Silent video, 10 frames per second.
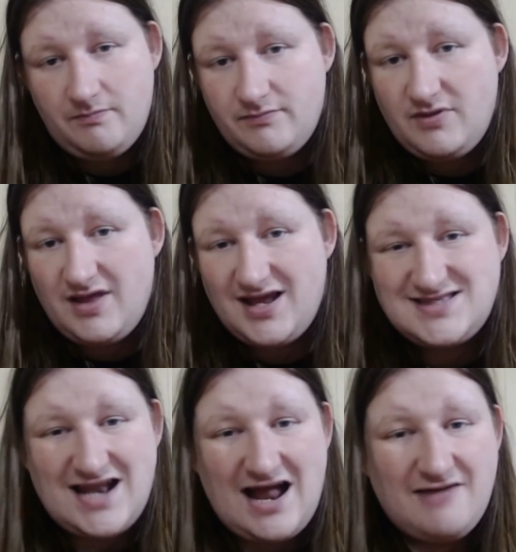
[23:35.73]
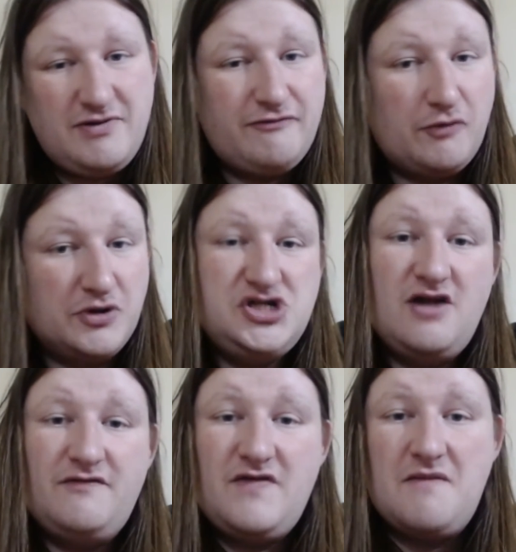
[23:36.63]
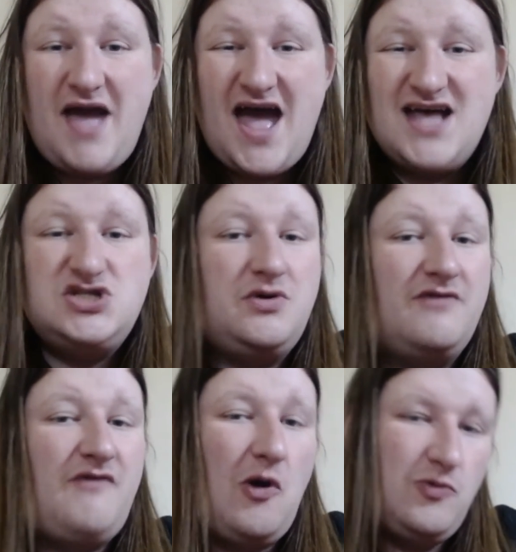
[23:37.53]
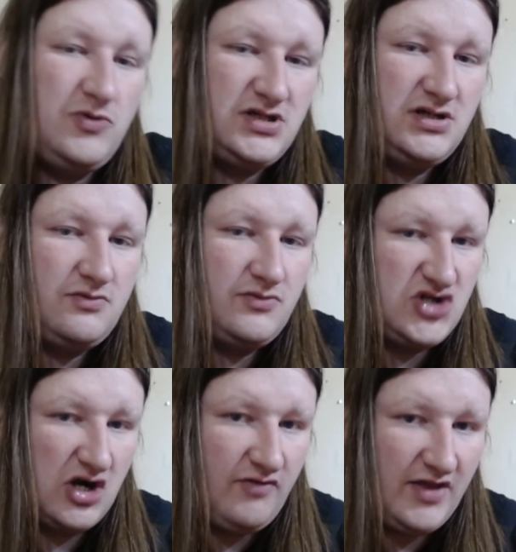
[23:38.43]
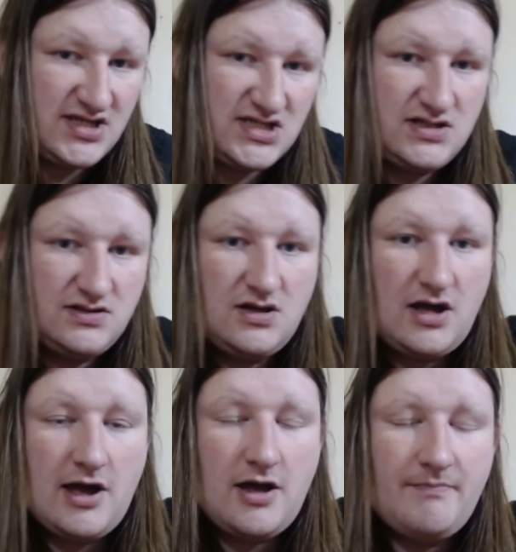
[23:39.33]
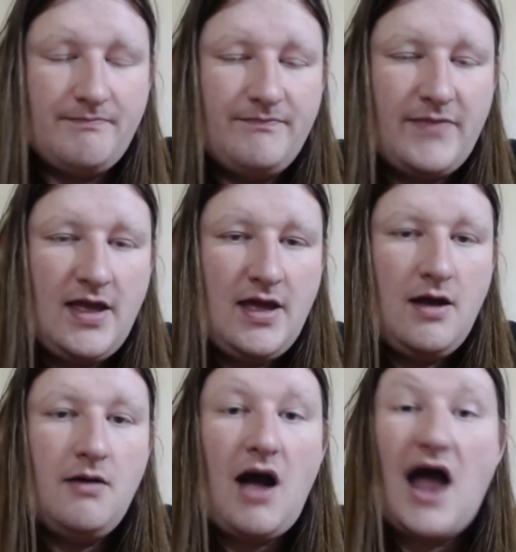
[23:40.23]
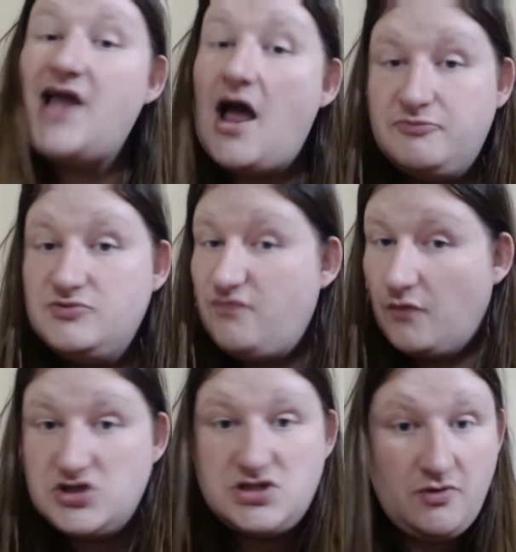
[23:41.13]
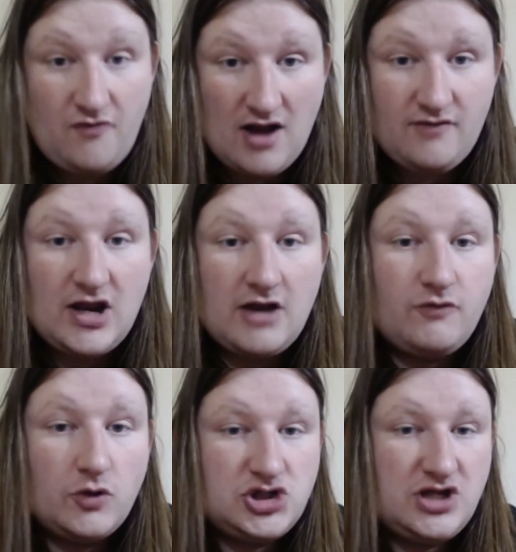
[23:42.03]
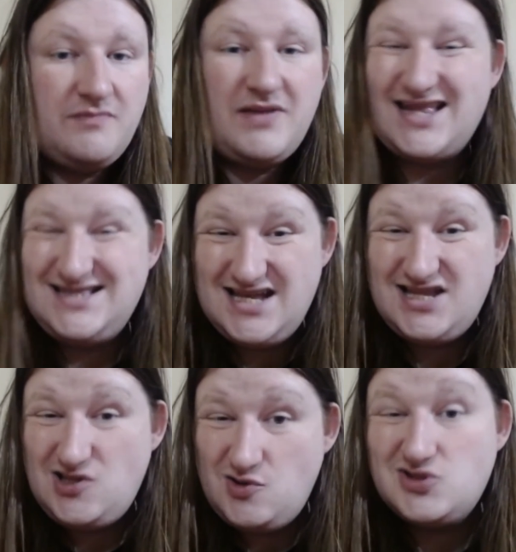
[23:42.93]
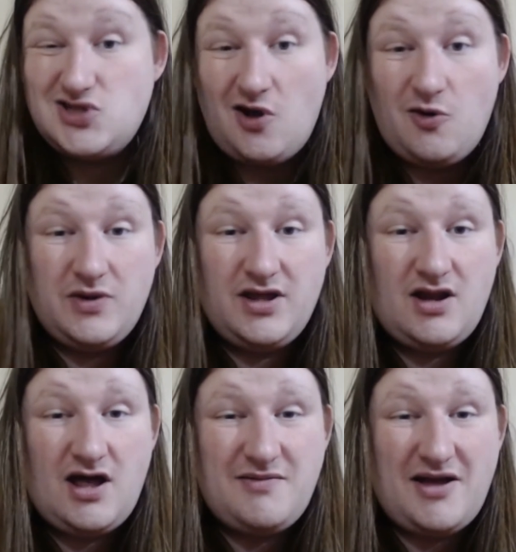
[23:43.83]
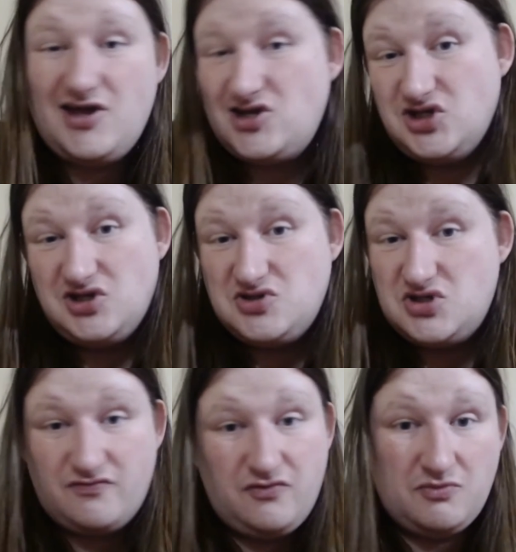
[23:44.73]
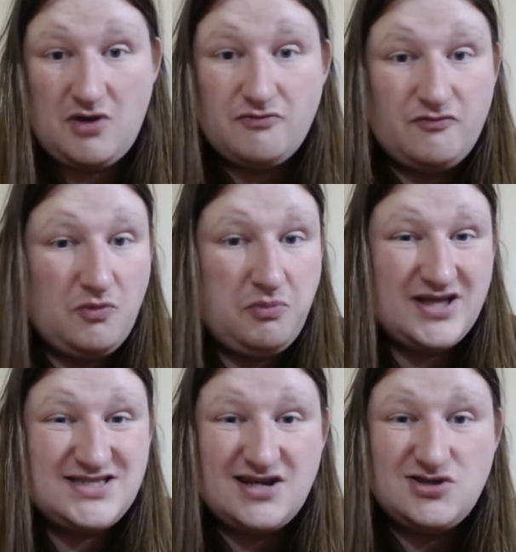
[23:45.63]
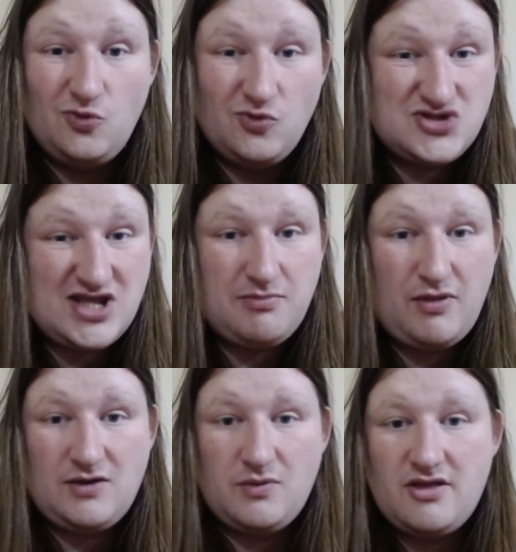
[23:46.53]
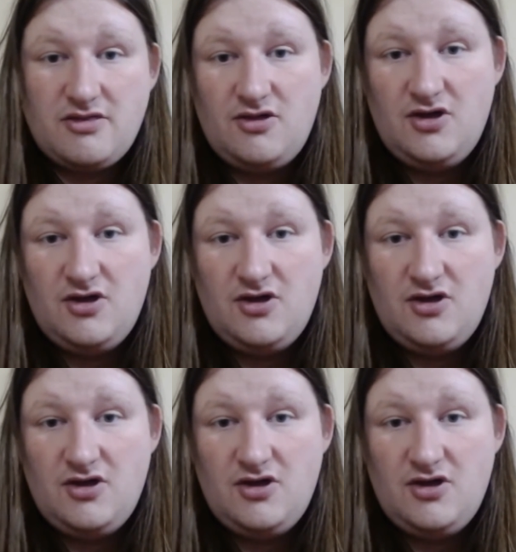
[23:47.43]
Like I said, I've been fortunate enough in the past to have owned Reserve List. I was forced to move out of it, unfortunately, but I did used to own it. I actually used to own a full playset of duels that I played with.